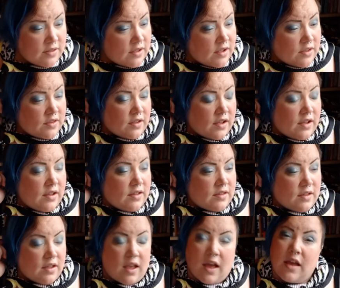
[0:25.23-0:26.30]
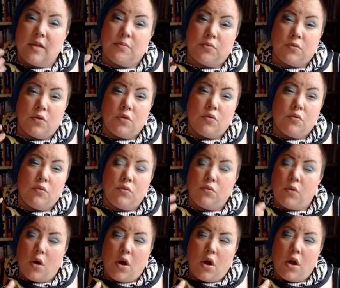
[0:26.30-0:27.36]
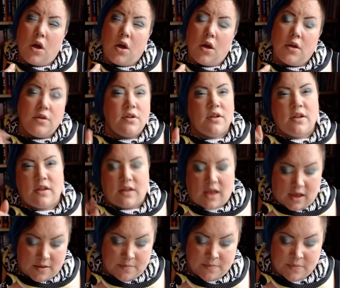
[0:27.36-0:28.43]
This is the April one, yeah.